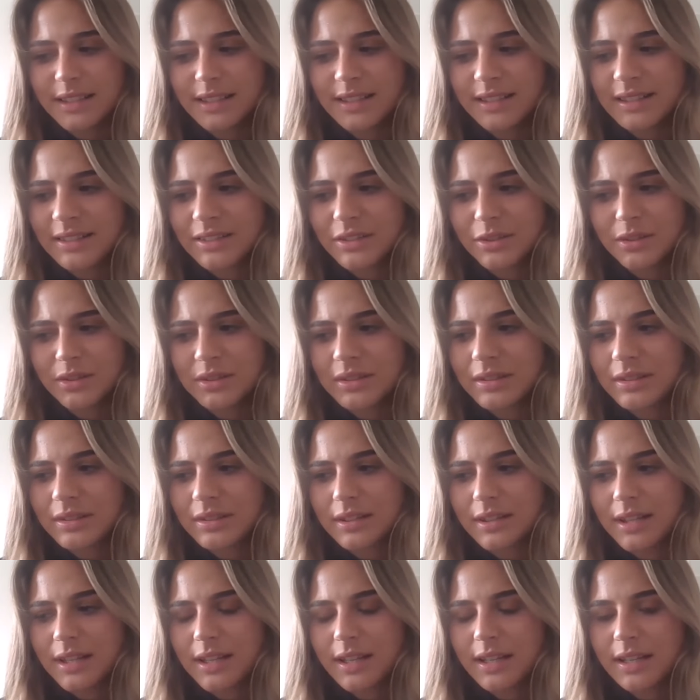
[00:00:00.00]
like
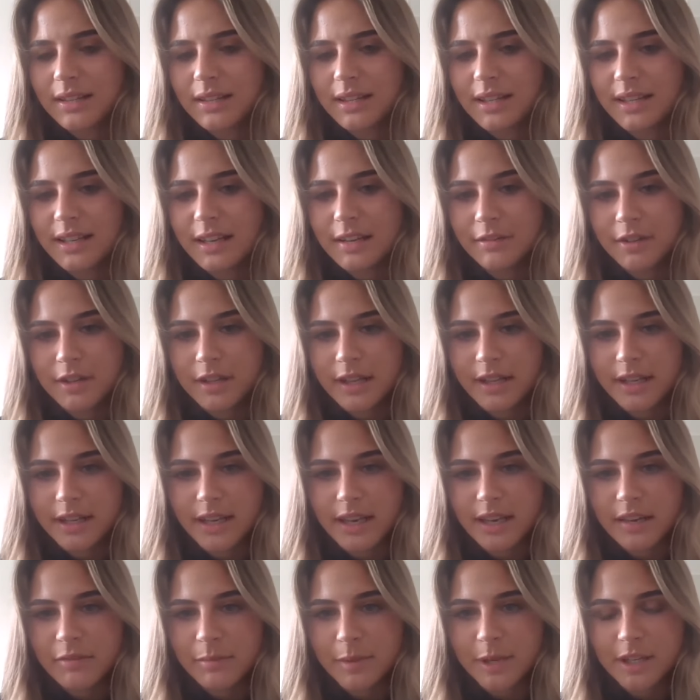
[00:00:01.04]
they they never
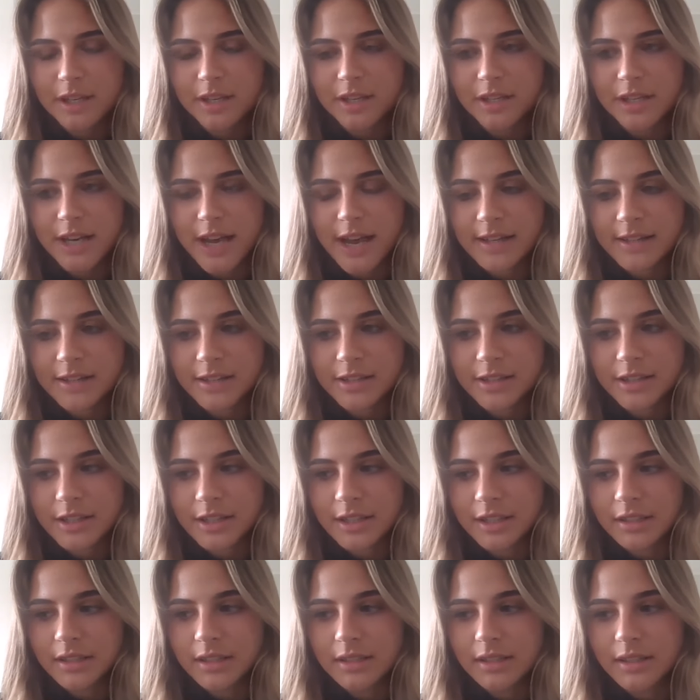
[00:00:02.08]
like gave me a good
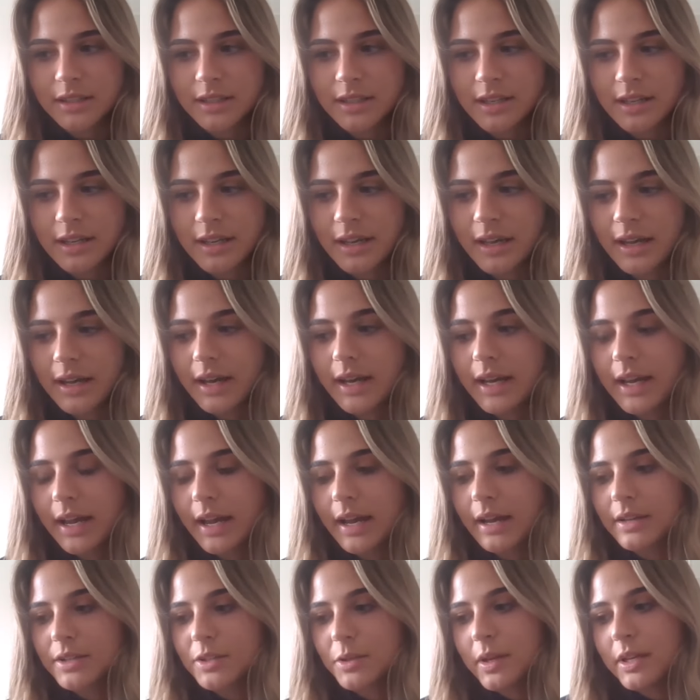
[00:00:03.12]
answer. Uh, I,
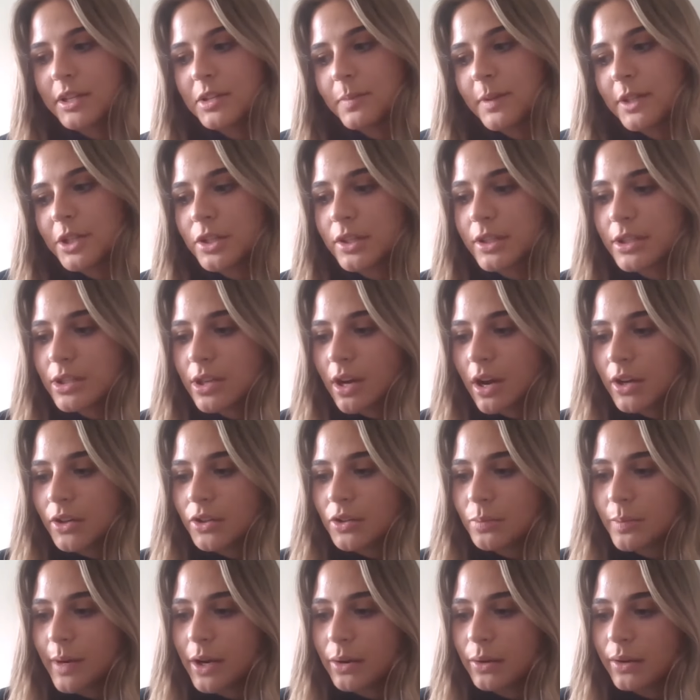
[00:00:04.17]
I especially
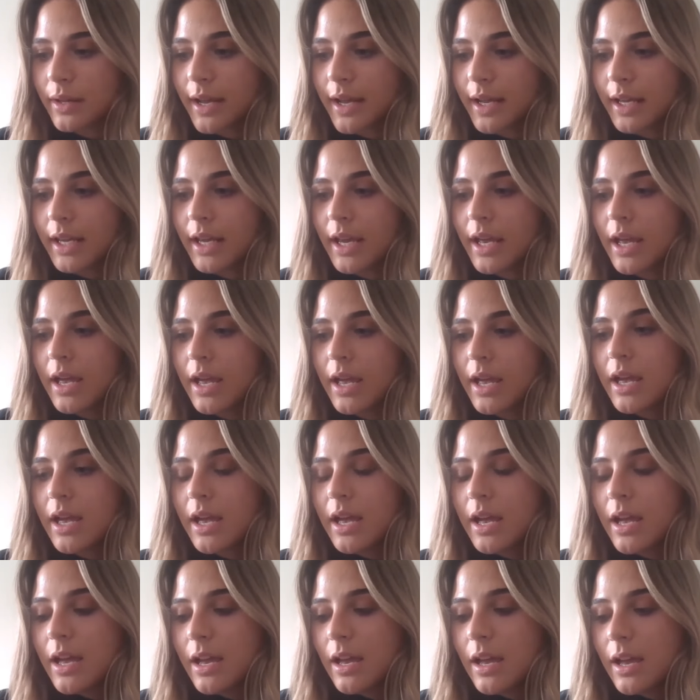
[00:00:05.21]
talked about like
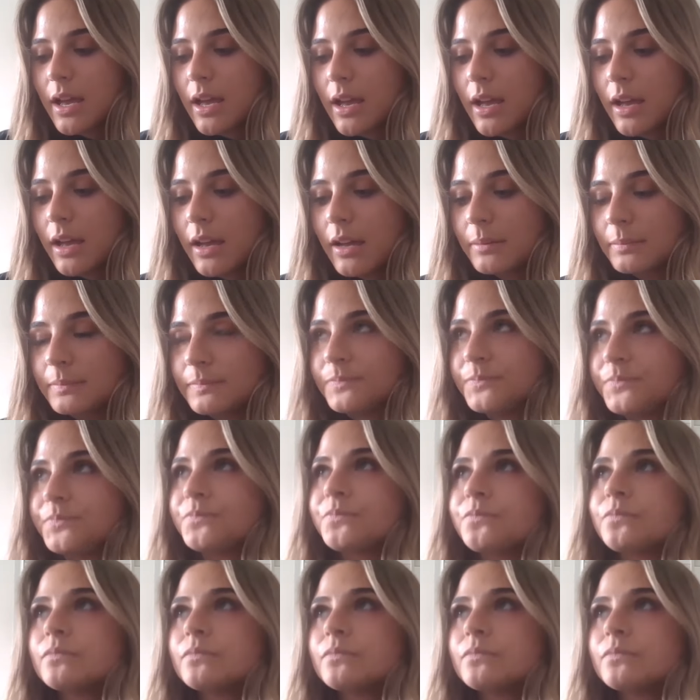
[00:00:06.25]
um,